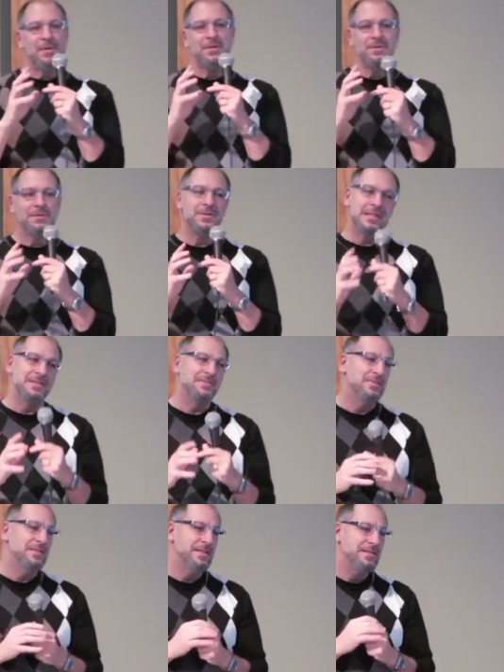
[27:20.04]
I want to do in two thousand
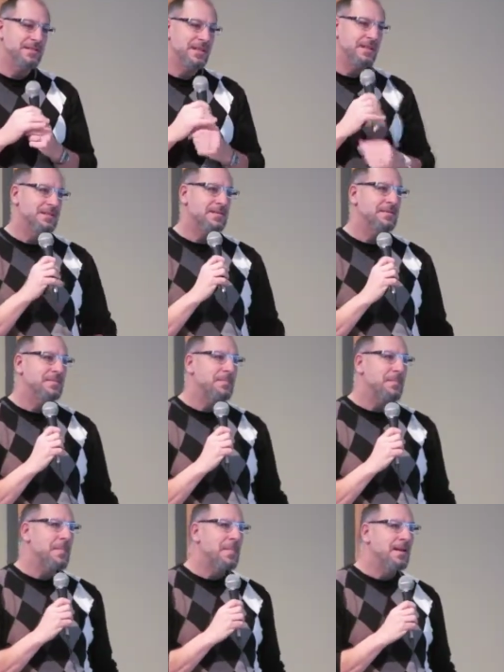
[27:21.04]
fourteen, saints.
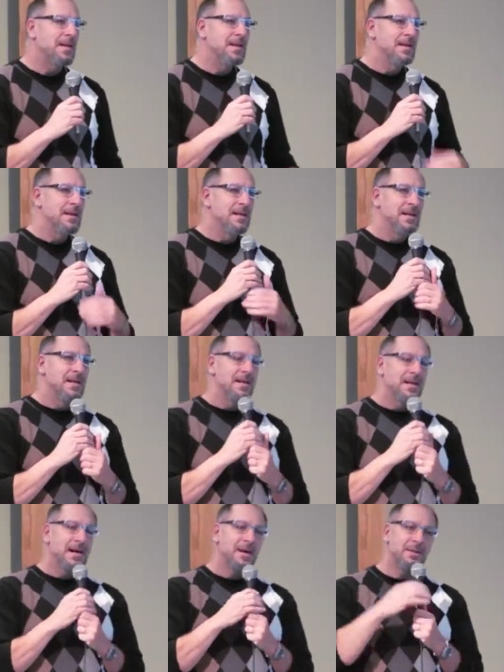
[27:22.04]

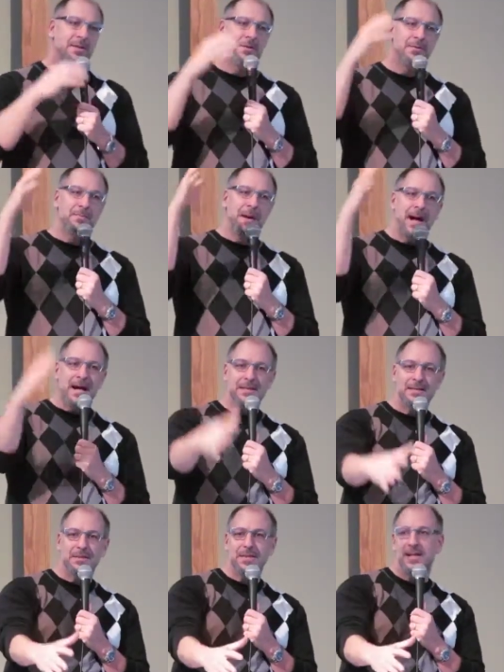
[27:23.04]
I want to go
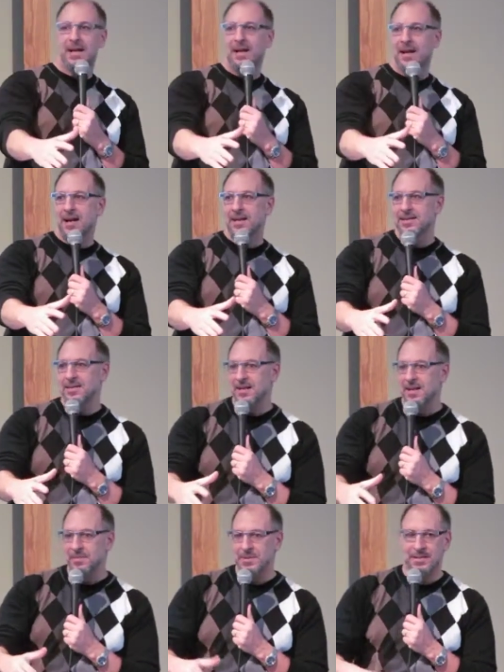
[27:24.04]
past looking at us
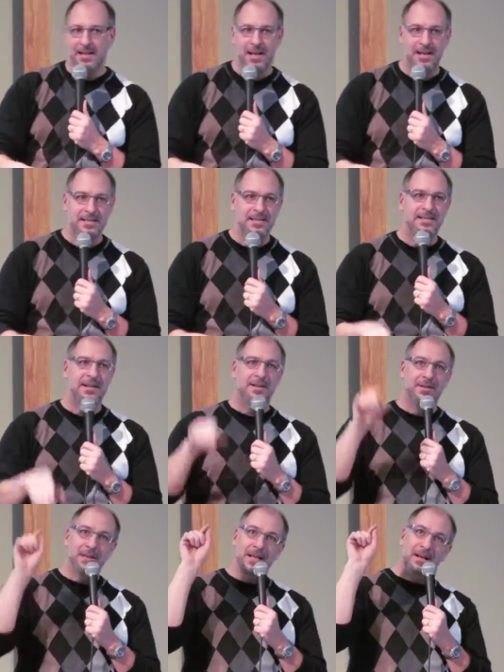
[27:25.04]
and our mistakes and
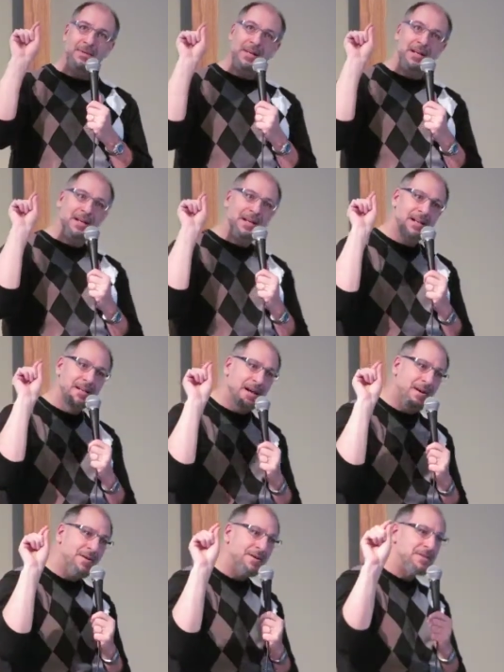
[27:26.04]
start looking at what
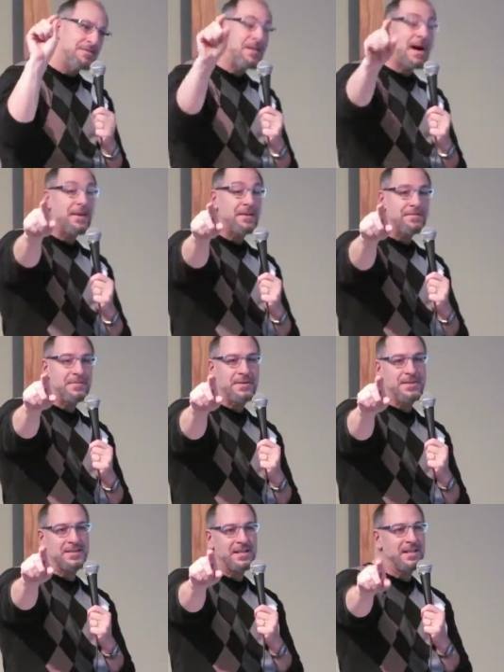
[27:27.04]
the heart of the Father for
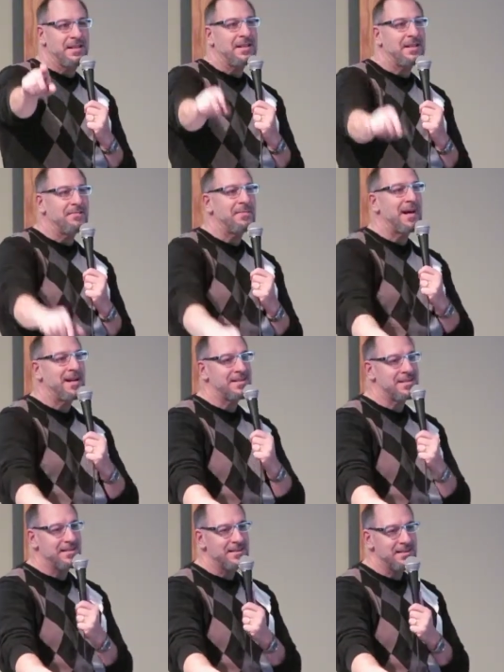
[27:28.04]
the city of
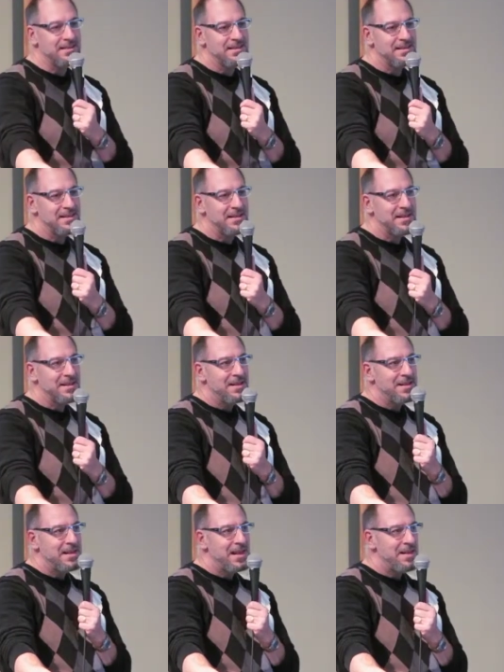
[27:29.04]
Madison.
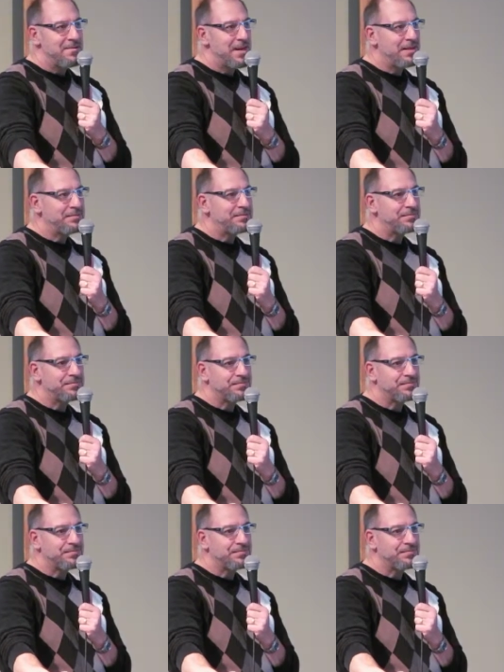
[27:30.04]
Amen?